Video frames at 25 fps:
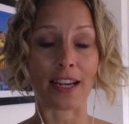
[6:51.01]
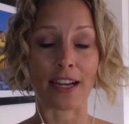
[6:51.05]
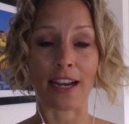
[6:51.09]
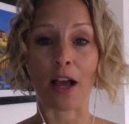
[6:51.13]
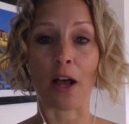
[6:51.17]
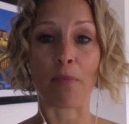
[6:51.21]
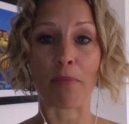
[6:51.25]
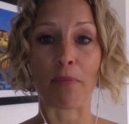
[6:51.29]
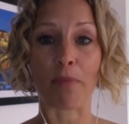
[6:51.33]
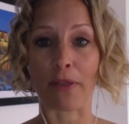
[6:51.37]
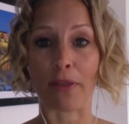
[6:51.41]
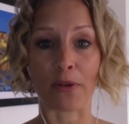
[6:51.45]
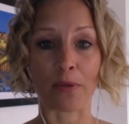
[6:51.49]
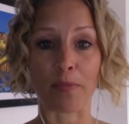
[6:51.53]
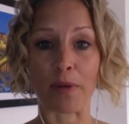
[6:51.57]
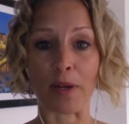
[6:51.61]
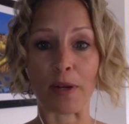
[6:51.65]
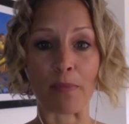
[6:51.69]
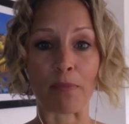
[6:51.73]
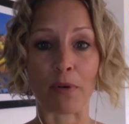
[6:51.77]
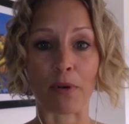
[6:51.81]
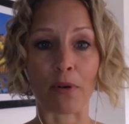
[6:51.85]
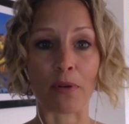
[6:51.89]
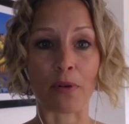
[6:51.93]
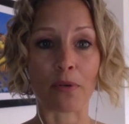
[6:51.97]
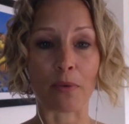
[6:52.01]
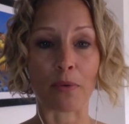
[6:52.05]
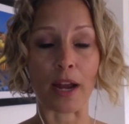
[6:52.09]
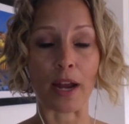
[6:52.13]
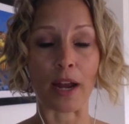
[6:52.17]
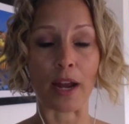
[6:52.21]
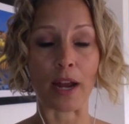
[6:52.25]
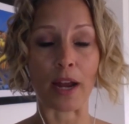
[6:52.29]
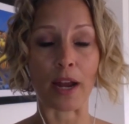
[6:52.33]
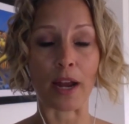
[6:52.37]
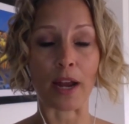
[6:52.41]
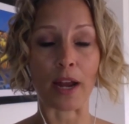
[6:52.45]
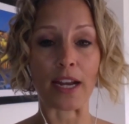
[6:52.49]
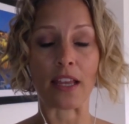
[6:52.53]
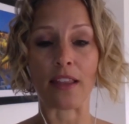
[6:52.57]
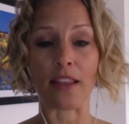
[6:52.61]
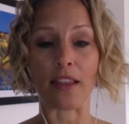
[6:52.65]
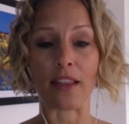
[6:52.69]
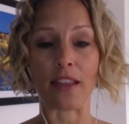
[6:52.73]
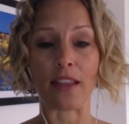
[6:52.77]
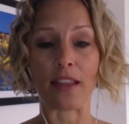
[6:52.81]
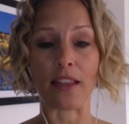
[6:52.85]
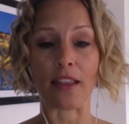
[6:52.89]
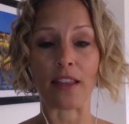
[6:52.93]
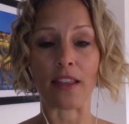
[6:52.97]
that can help other people right and
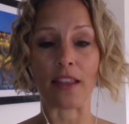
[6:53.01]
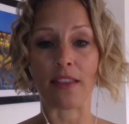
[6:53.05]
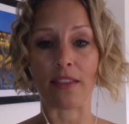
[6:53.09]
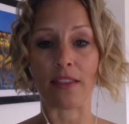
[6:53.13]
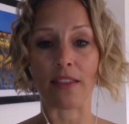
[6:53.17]
then